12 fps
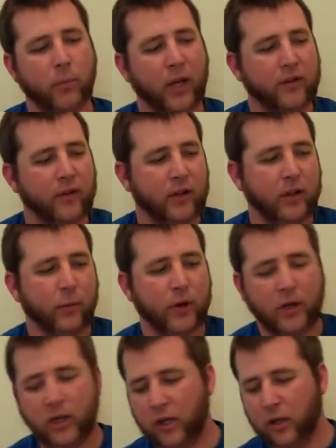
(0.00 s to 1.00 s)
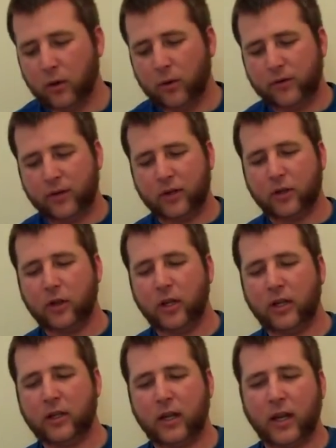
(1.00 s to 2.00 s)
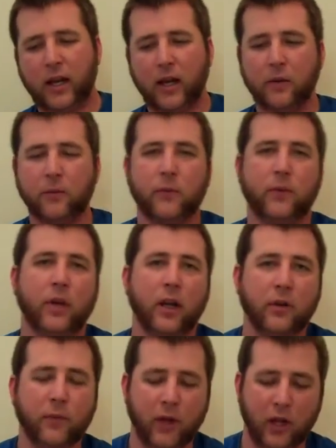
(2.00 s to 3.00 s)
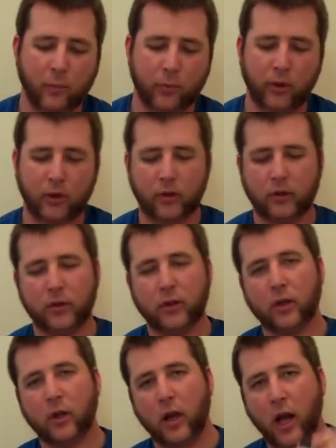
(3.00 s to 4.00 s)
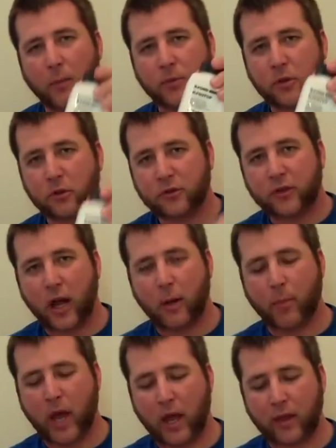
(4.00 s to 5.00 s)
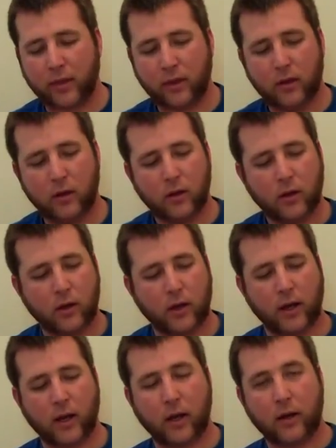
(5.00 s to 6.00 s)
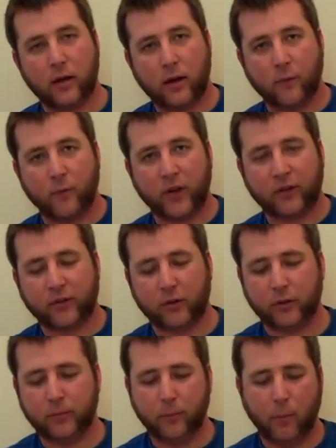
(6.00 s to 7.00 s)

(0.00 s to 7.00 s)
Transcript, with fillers: Basically what you need to know is that you need to have a developer, optional stop bath, and a fixer.